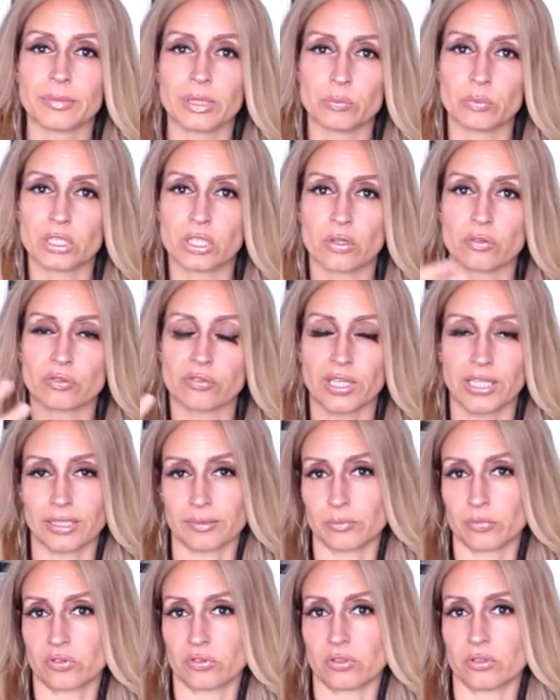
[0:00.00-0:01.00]
I mean, we don't
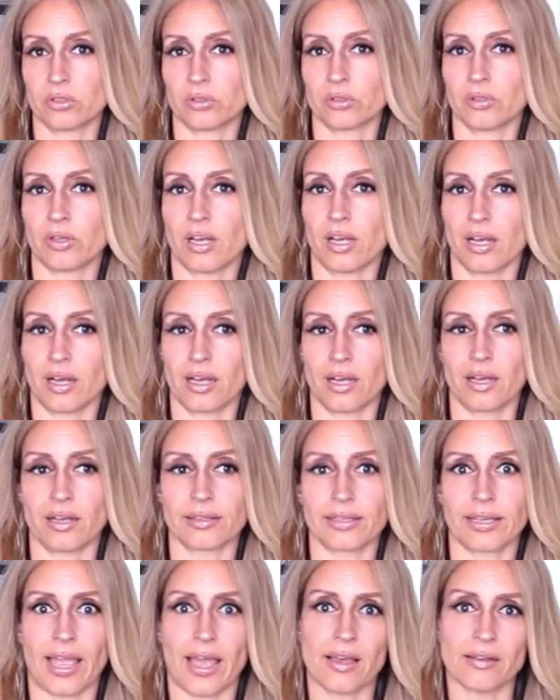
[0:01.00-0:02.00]
take them to
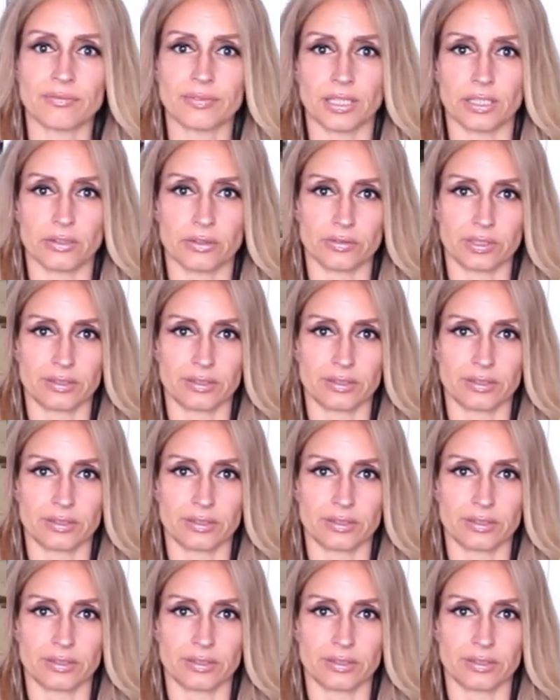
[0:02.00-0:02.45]
CAFO